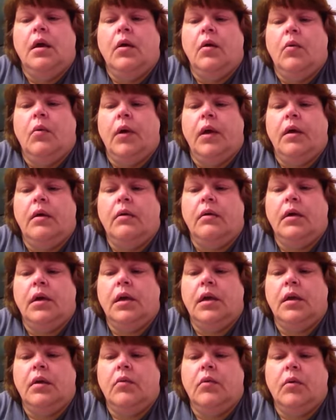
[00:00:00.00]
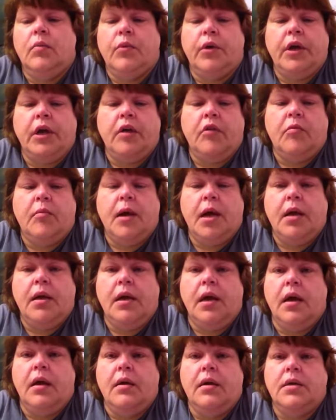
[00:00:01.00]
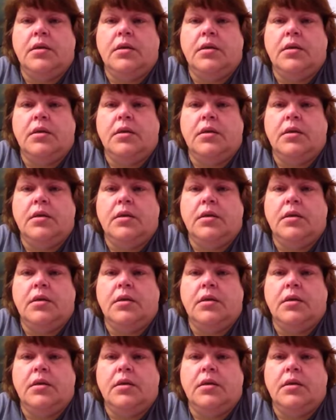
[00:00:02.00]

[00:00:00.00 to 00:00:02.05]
Well, I don't want to bring everybody down.